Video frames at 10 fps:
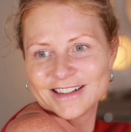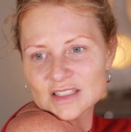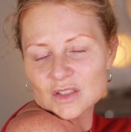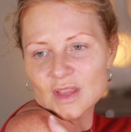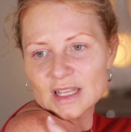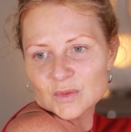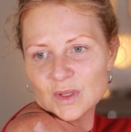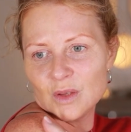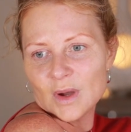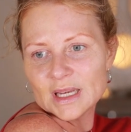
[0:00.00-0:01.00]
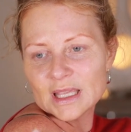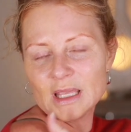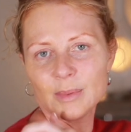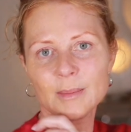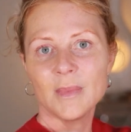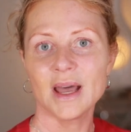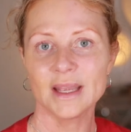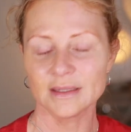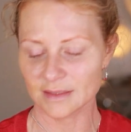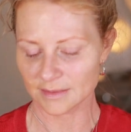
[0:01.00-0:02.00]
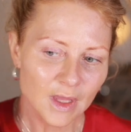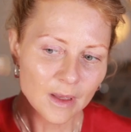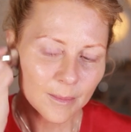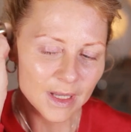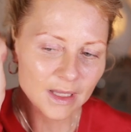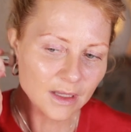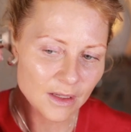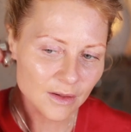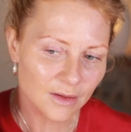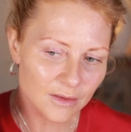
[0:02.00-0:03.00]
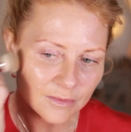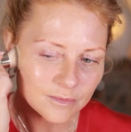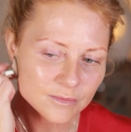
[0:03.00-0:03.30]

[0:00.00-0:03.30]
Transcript: So that's what you want to keep in mind. Get my ear.